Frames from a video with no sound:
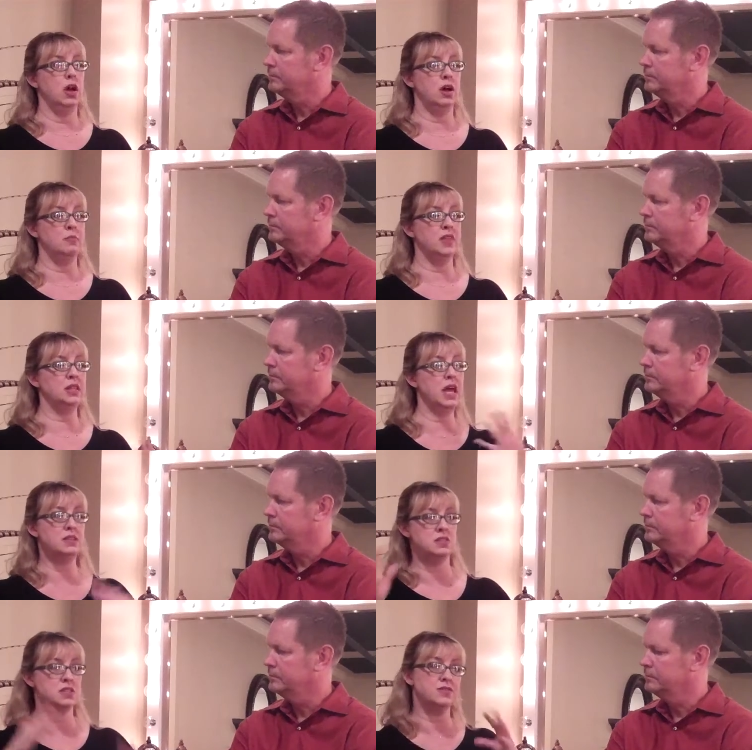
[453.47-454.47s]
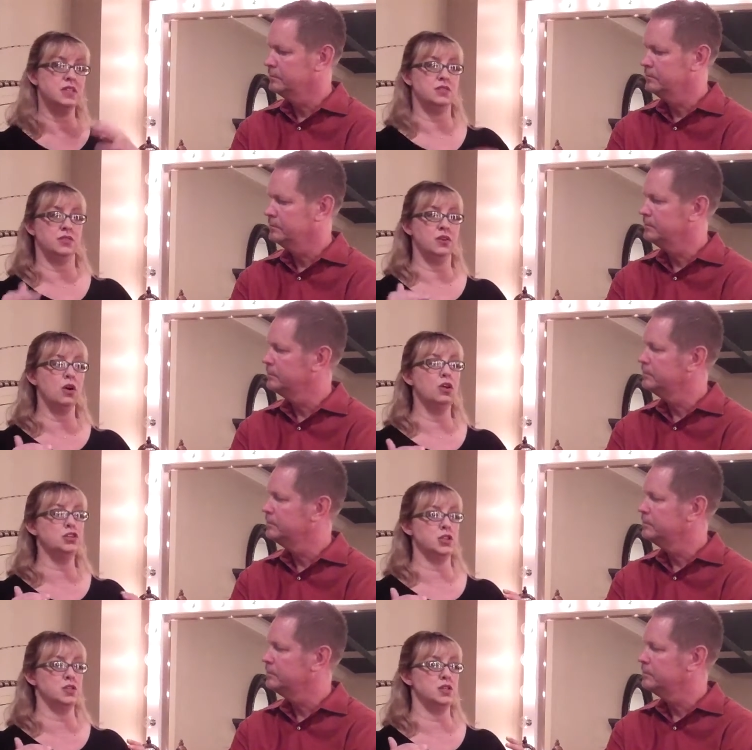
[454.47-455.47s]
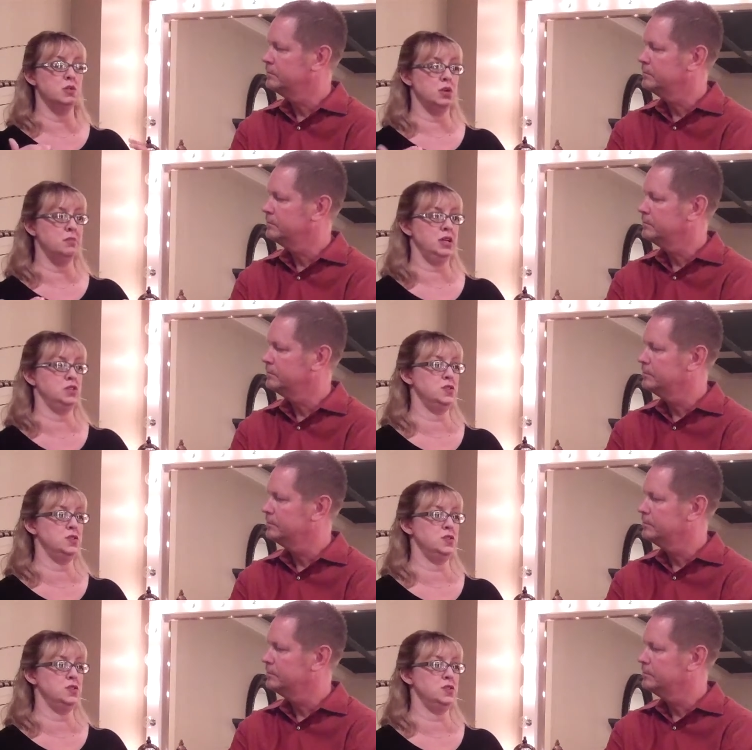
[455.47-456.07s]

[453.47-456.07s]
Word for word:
Speaker 1: um, the lenses of these different cultures, and you want to make